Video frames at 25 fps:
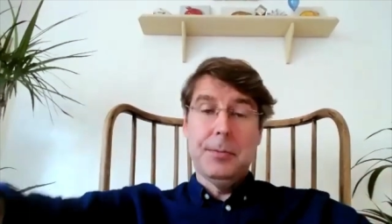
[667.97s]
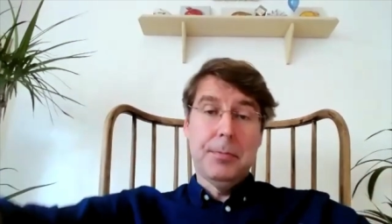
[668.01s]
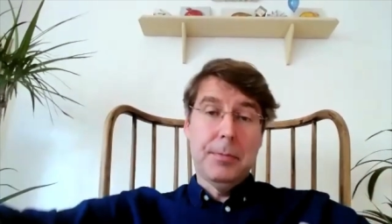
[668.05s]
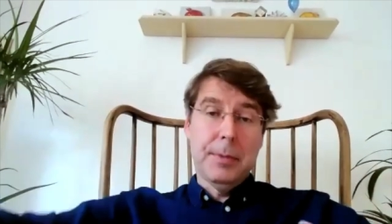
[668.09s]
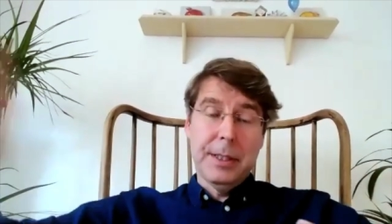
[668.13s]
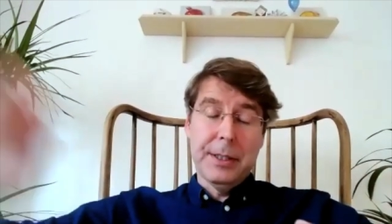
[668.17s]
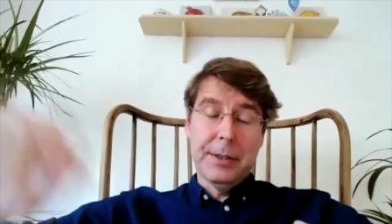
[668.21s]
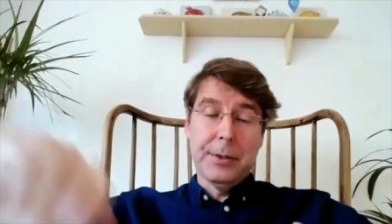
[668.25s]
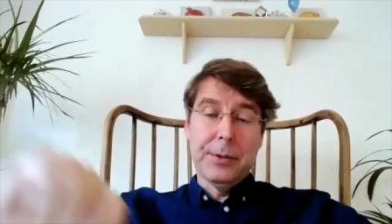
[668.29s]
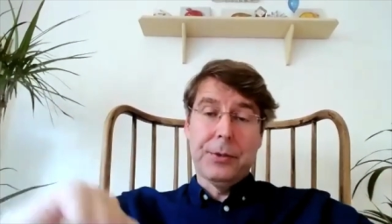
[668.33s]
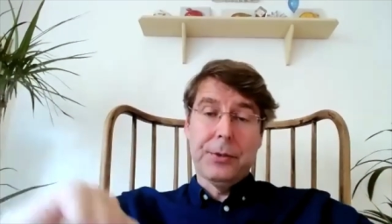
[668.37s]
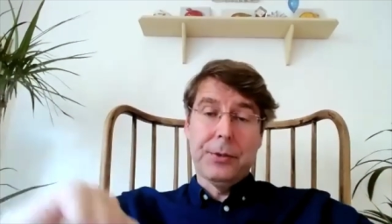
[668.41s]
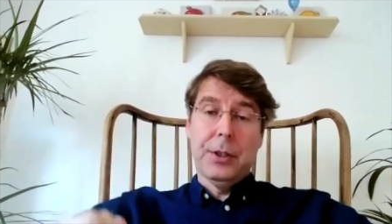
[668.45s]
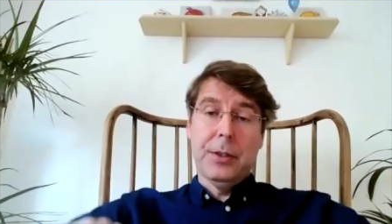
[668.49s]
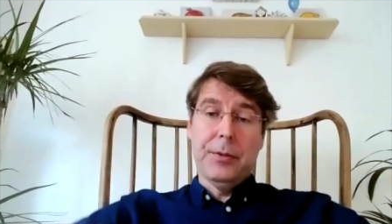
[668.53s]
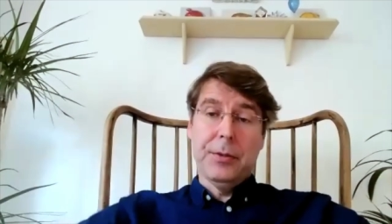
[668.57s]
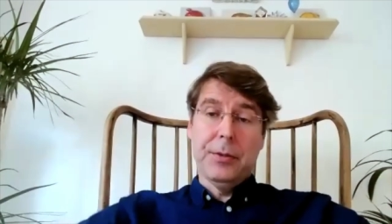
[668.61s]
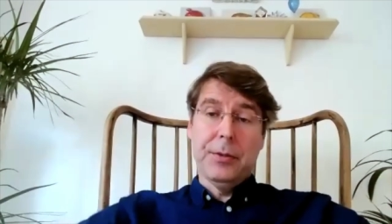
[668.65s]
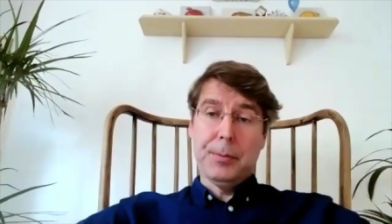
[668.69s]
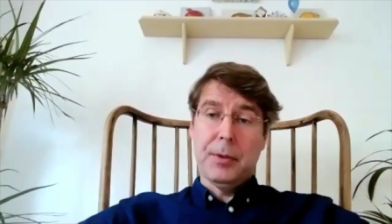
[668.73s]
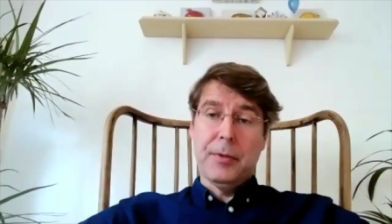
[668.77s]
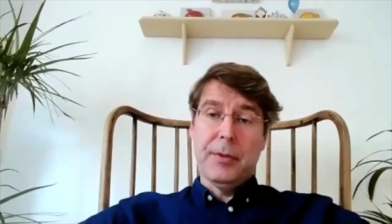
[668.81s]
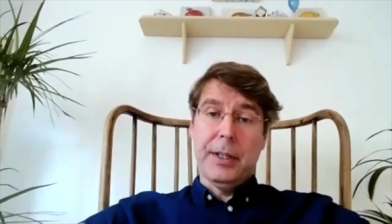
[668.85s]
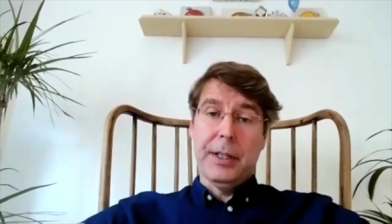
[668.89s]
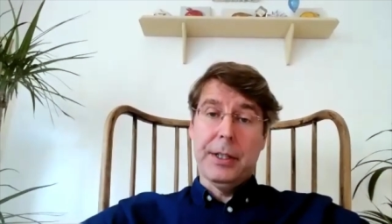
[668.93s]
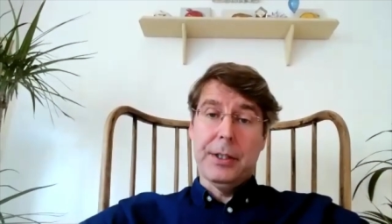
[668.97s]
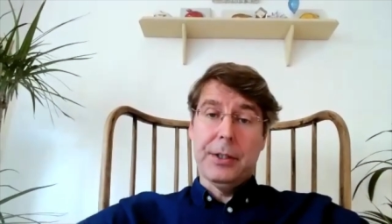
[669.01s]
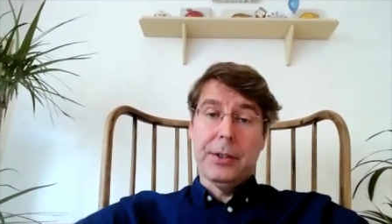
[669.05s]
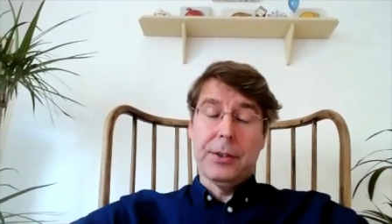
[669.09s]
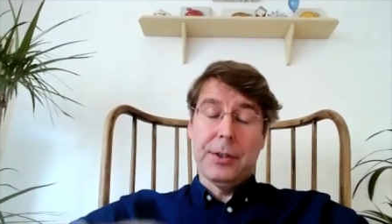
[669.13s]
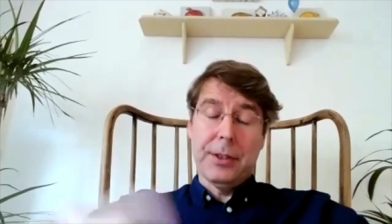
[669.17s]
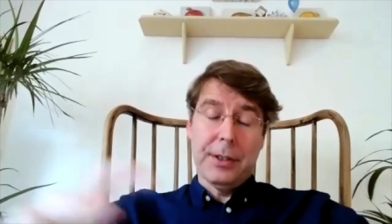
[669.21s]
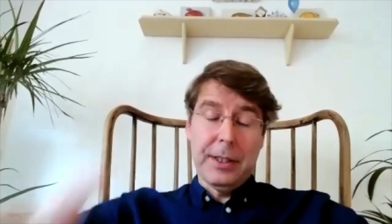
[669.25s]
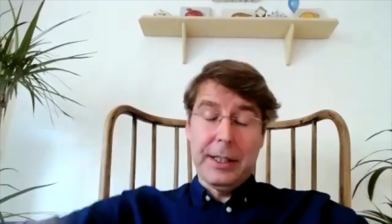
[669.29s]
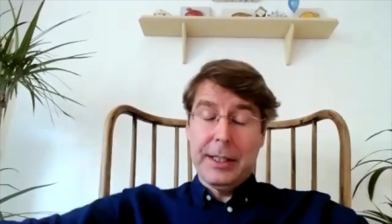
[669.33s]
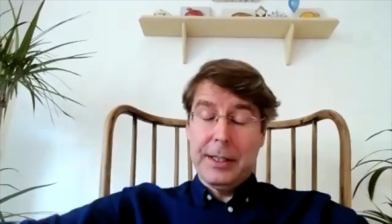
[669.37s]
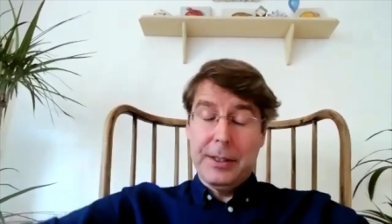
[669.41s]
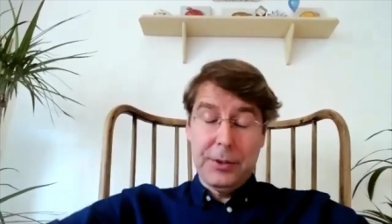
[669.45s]
legal service providers?
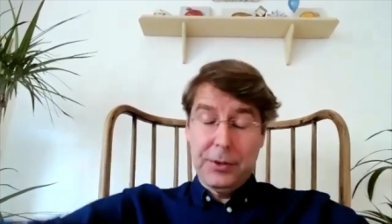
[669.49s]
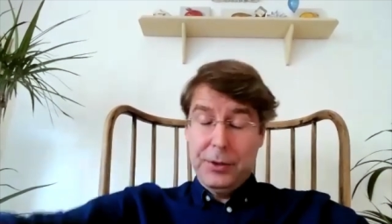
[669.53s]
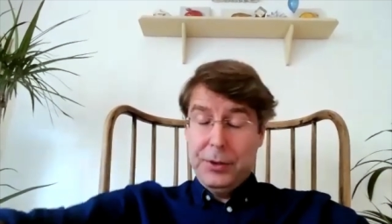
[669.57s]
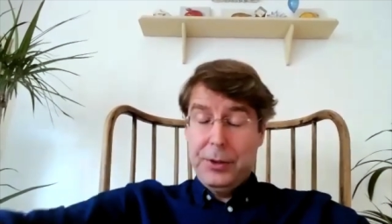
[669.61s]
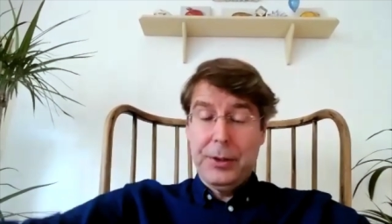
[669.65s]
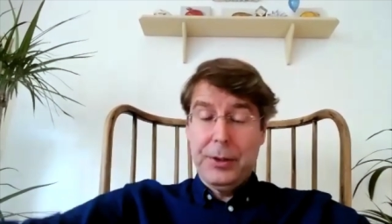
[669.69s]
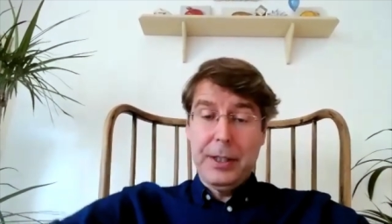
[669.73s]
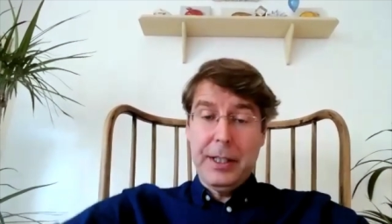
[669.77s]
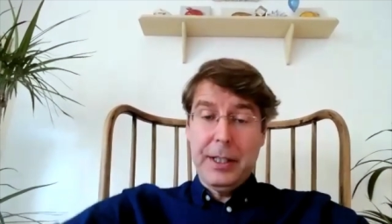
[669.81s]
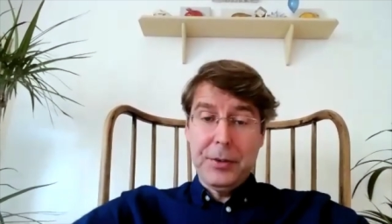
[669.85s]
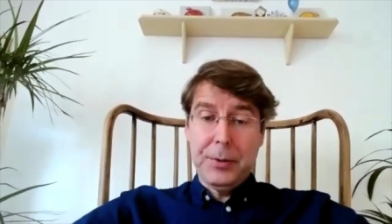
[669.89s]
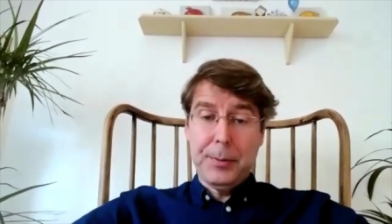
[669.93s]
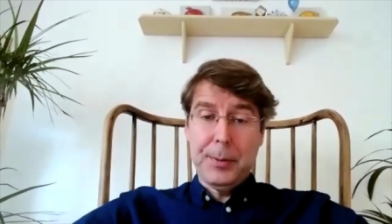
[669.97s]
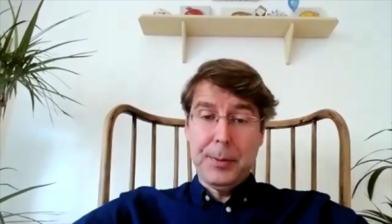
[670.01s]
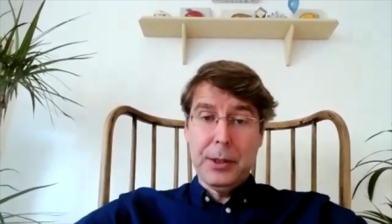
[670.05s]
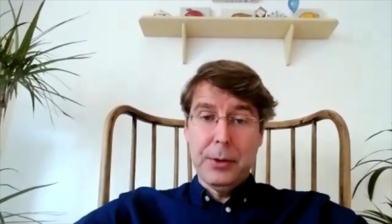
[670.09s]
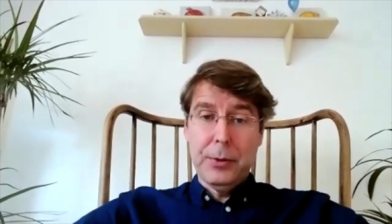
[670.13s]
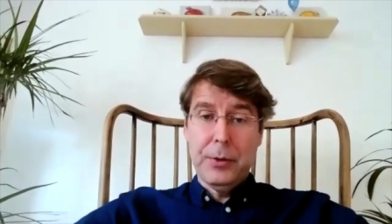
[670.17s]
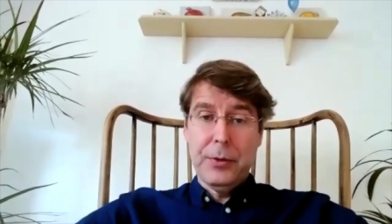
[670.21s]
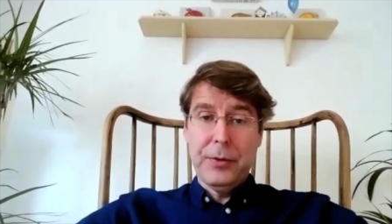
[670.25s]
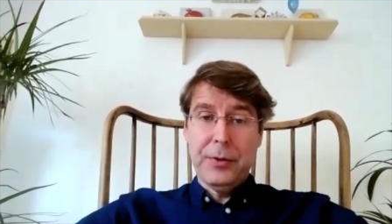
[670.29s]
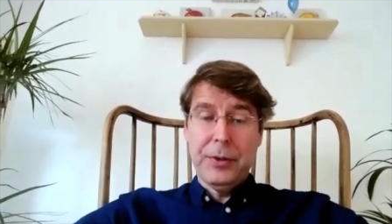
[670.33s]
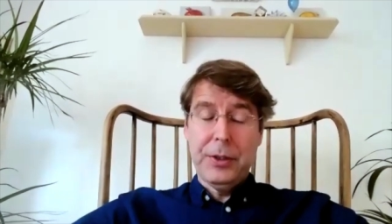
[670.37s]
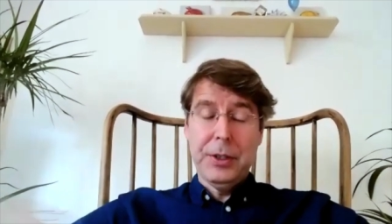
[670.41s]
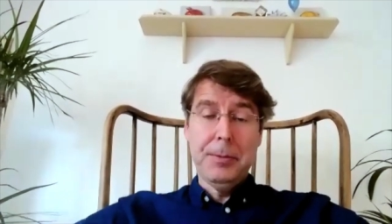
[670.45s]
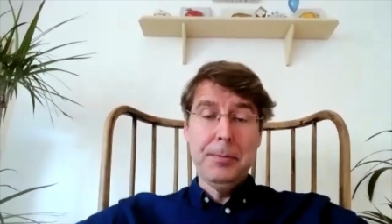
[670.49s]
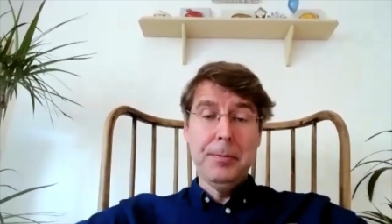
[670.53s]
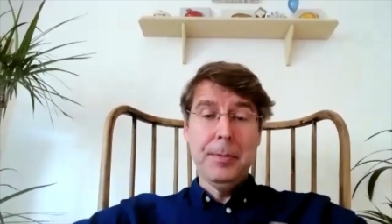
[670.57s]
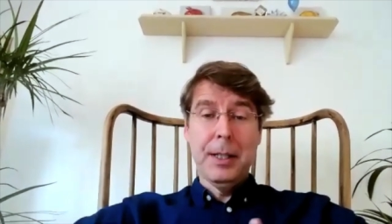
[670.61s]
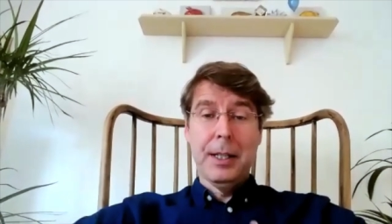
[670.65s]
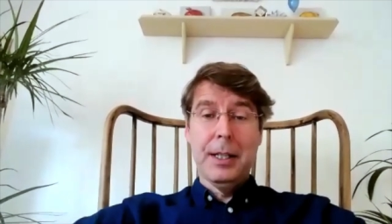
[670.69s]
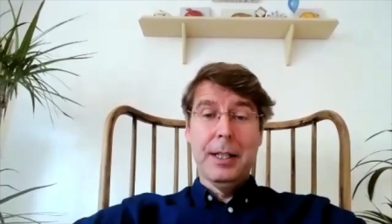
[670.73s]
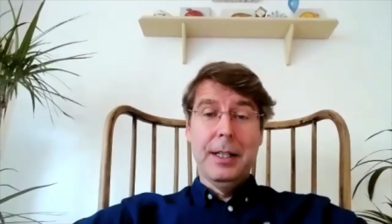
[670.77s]
Because uh, you don't have to be a law firm.